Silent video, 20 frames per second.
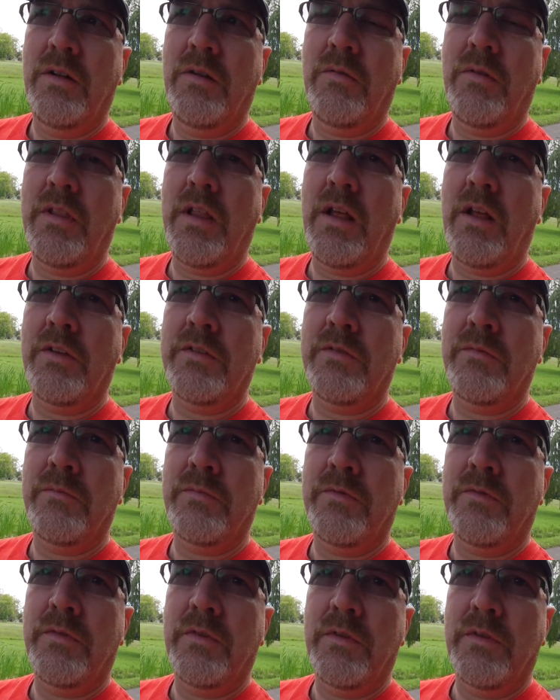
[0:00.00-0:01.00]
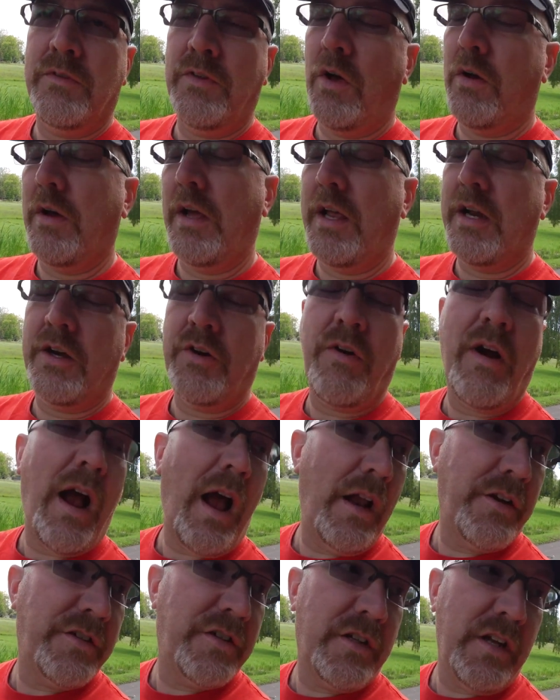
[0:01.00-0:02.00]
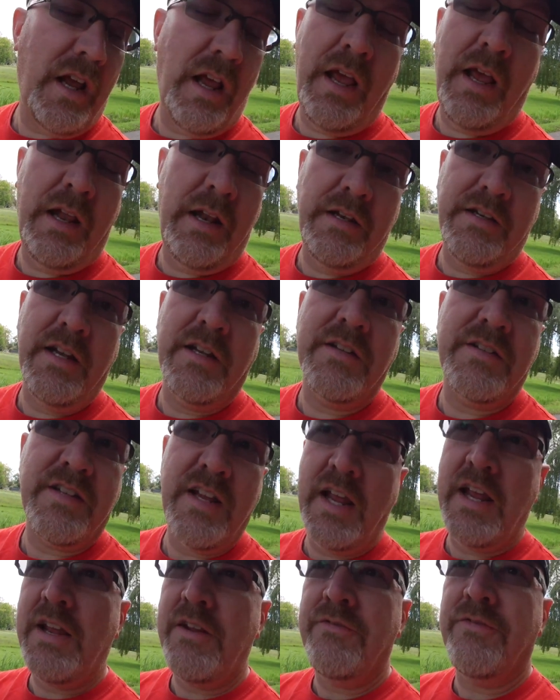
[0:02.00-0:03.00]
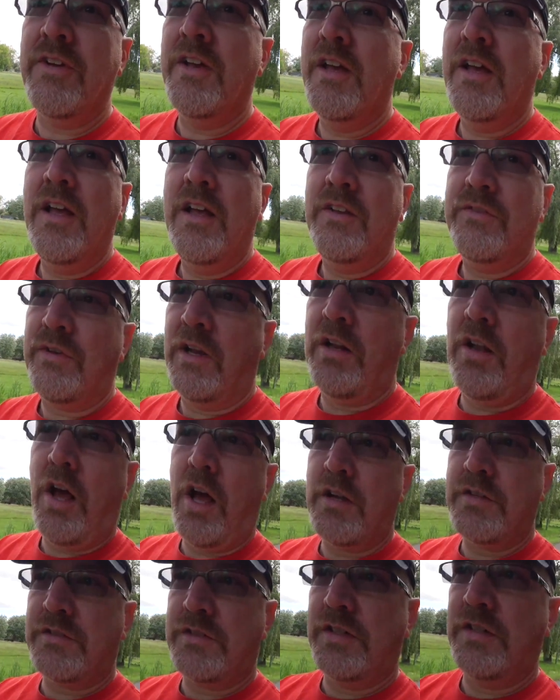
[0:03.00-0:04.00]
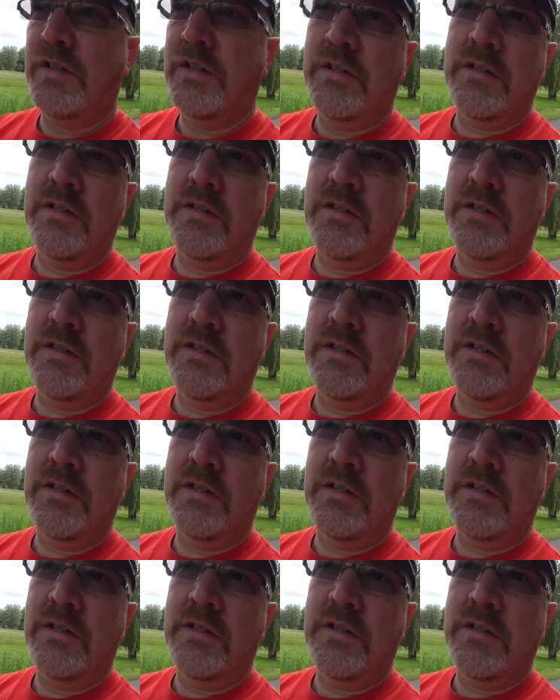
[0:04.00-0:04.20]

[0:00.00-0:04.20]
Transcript: where the hell the so it crashed and it didn't save so I lost